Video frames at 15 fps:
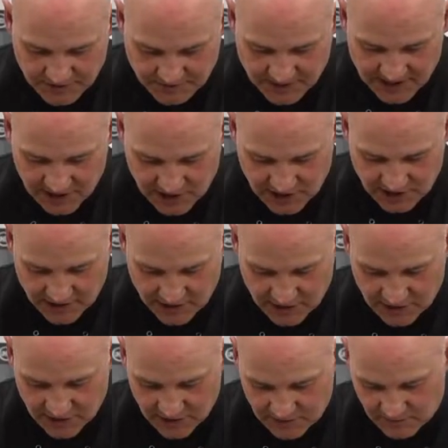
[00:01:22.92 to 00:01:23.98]
to bash it, you
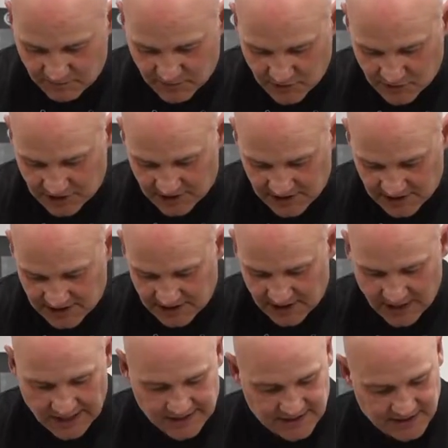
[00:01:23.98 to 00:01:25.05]
can cut it in
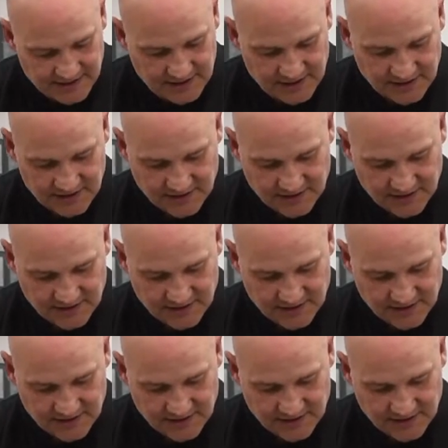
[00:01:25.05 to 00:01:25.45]
slices.